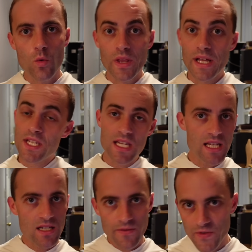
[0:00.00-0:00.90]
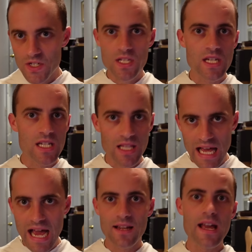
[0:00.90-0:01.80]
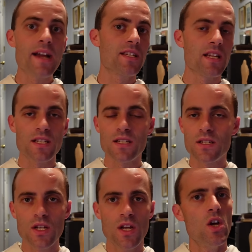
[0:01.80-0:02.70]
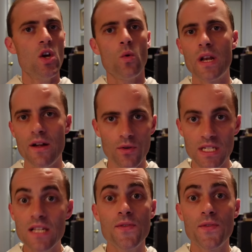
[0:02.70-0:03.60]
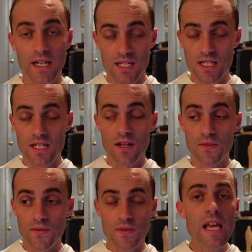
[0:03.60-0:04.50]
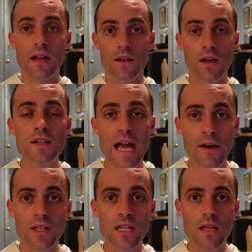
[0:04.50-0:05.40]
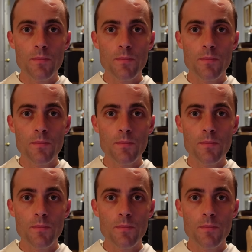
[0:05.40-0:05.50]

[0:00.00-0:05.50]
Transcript: Will I see deficiencies, lack, excesses, whatever, defects and stuff? Yeah, undoubtedly.